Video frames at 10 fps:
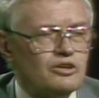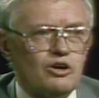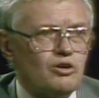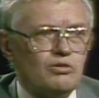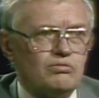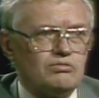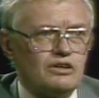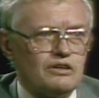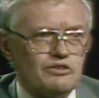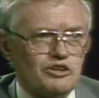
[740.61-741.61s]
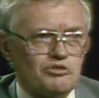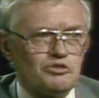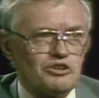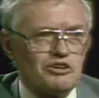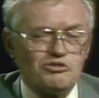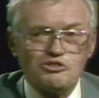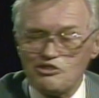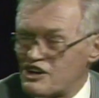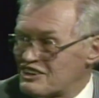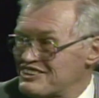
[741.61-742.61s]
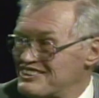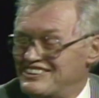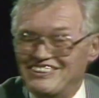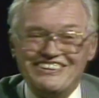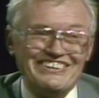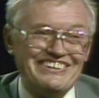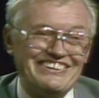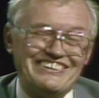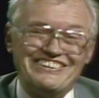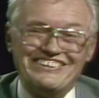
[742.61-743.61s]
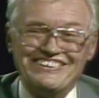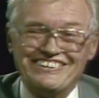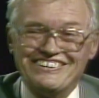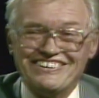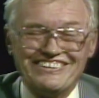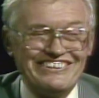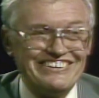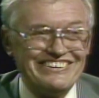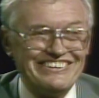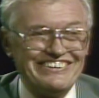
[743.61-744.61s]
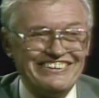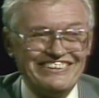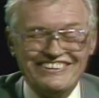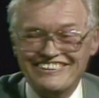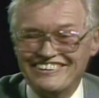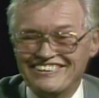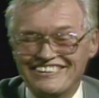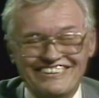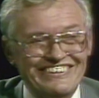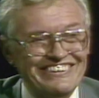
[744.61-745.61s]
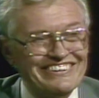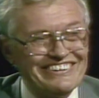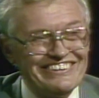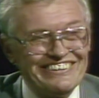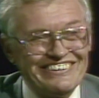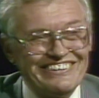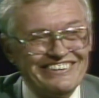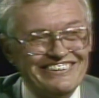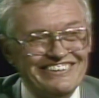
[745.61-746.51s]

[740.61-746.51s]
An aggressive Idaho Public Utilities Commission and its chairman, Perry Swisher, continued to make news throughout